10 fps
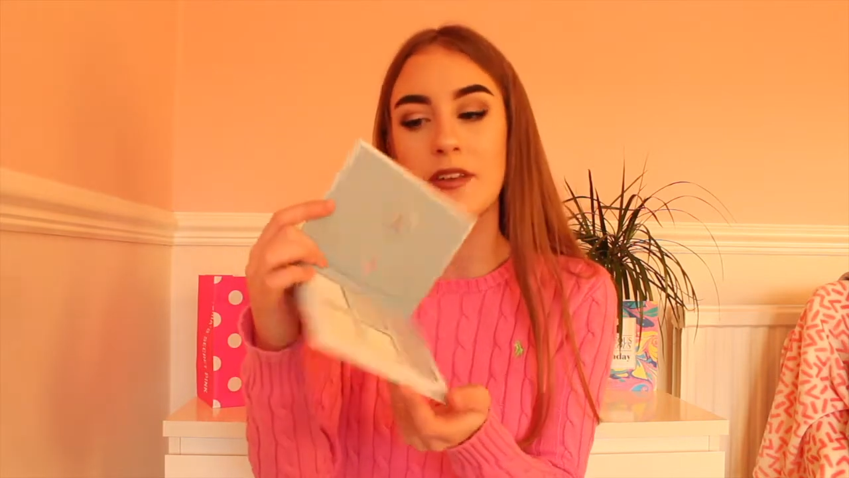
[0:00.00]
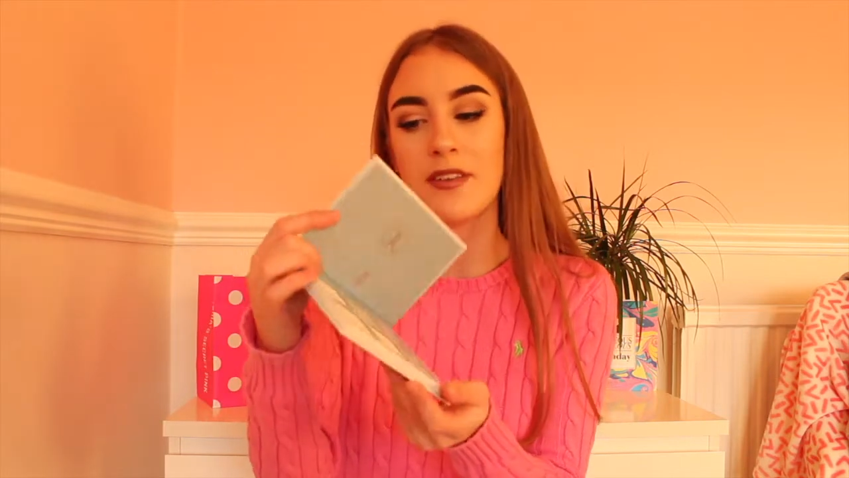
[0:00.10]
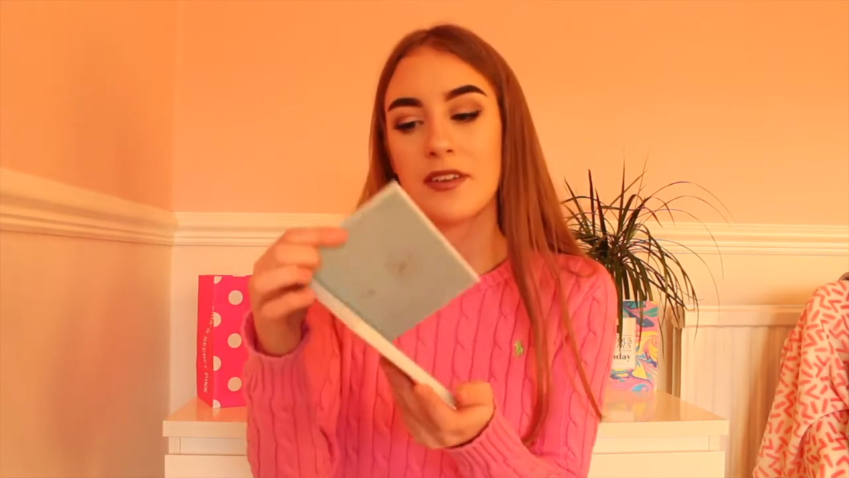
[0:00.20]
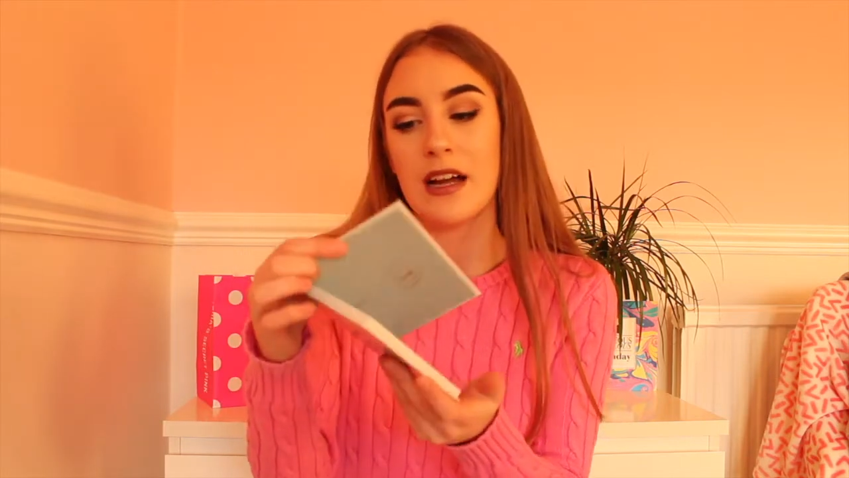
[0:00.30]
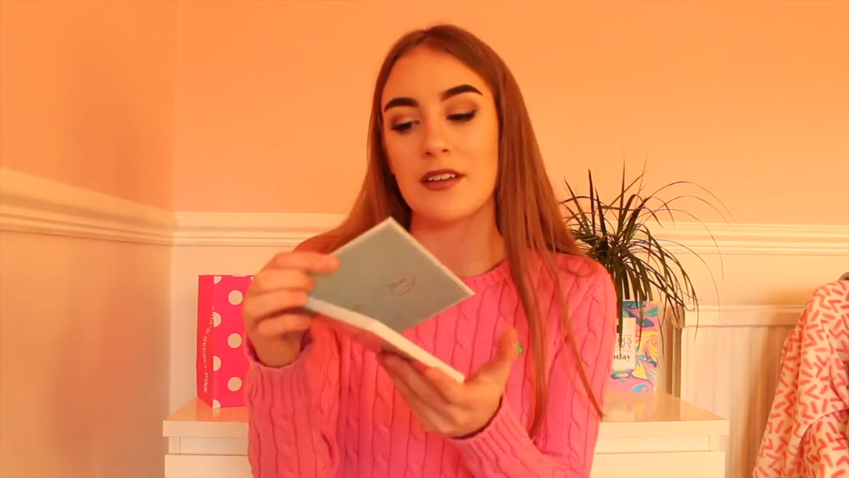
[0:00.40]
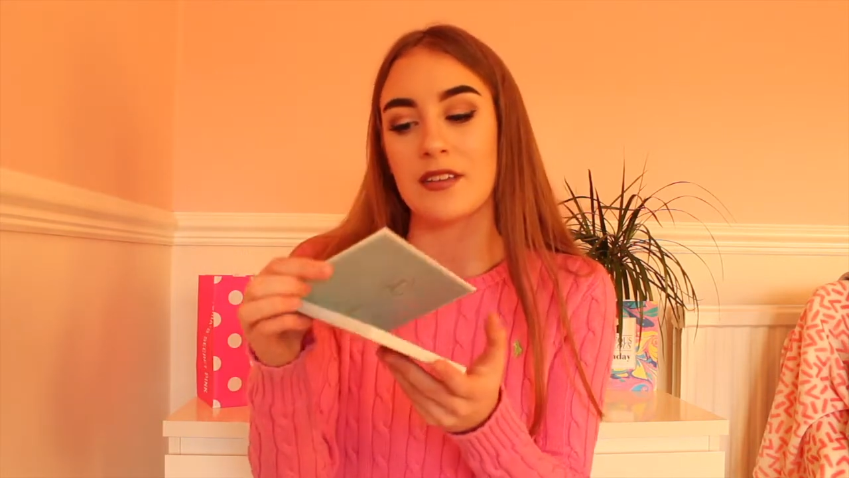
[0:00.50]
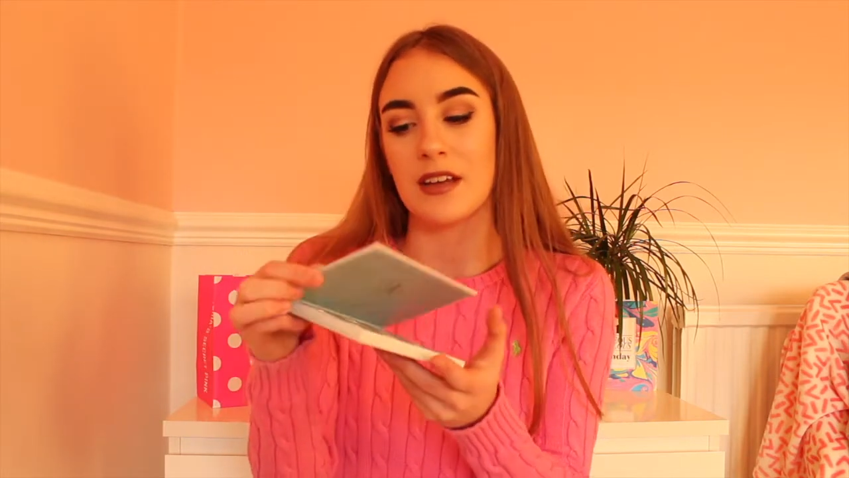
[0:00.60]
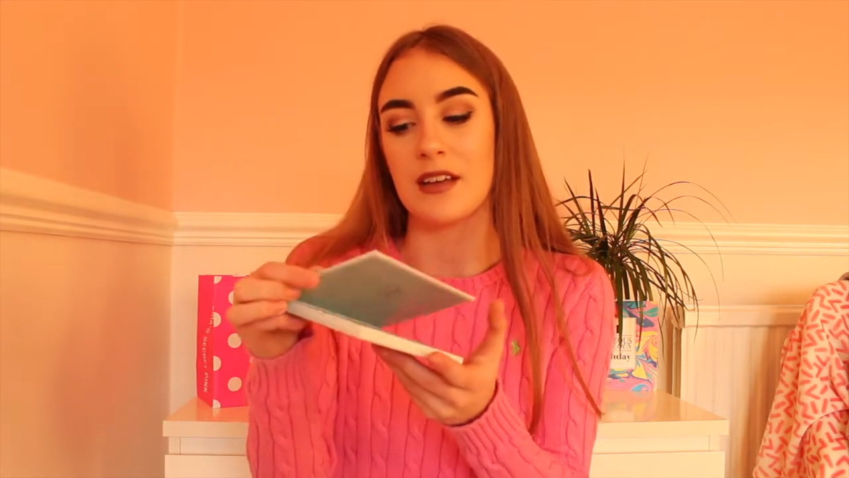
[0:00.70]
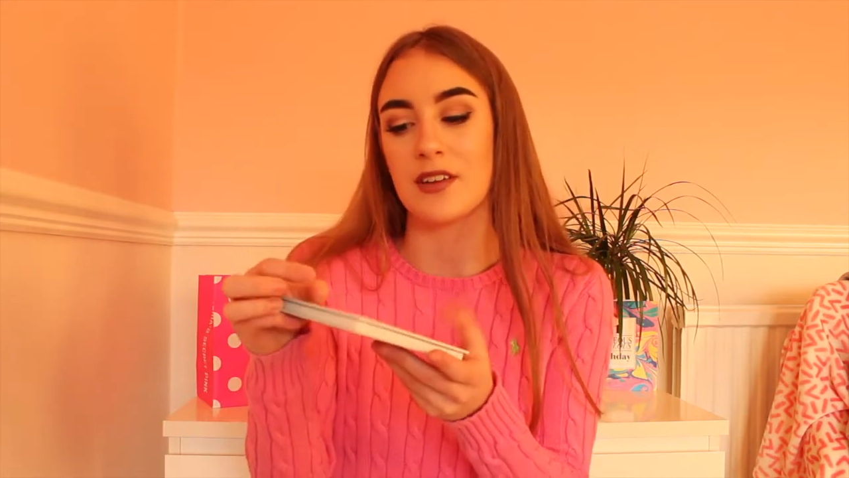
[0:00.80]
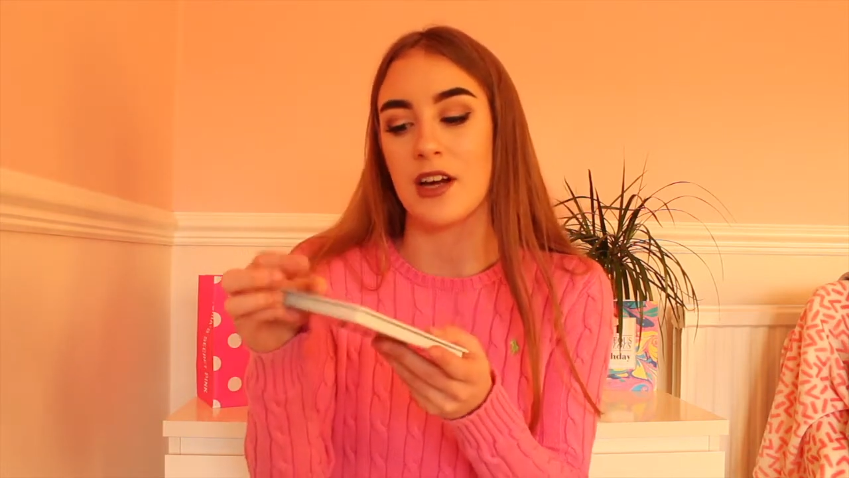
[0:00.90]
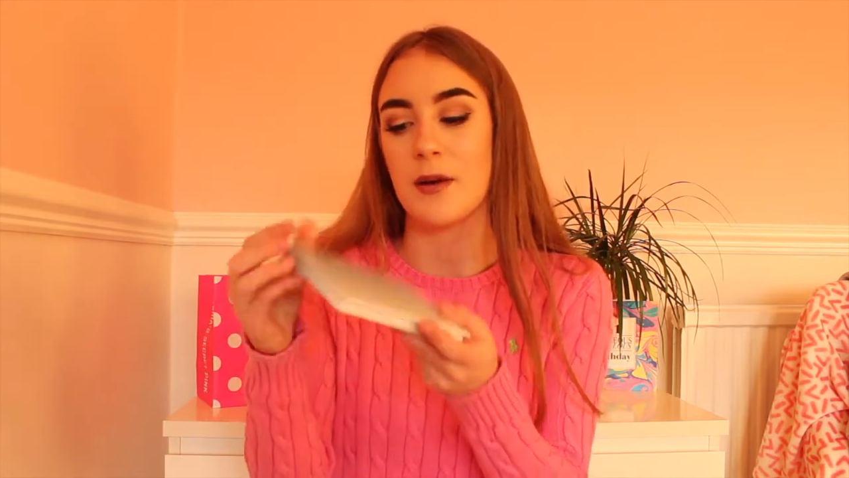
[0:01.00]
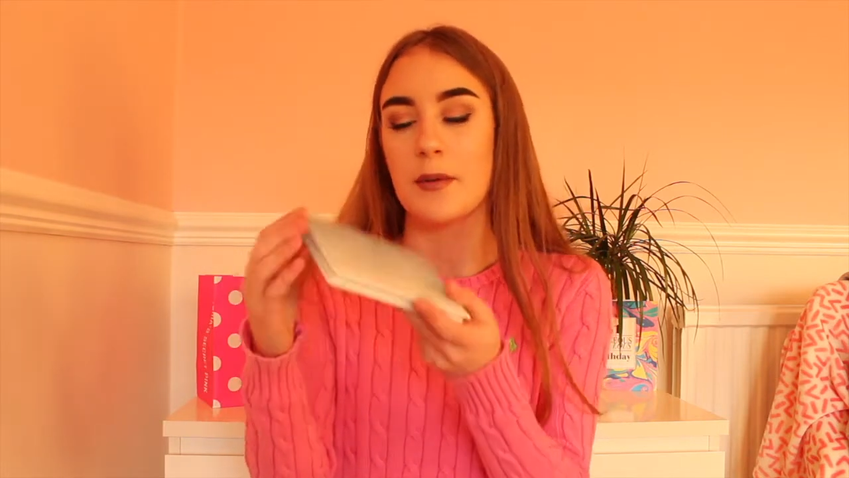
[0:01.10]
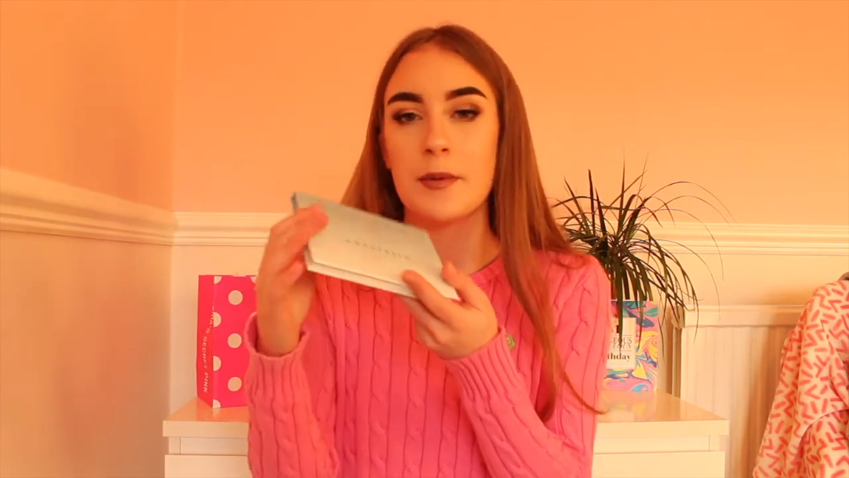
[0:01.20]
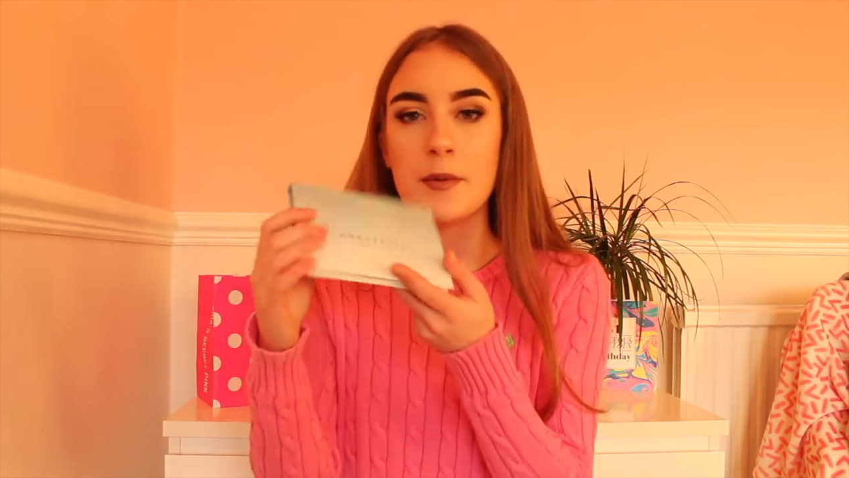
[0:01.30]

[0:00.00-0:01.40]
This is Anastasia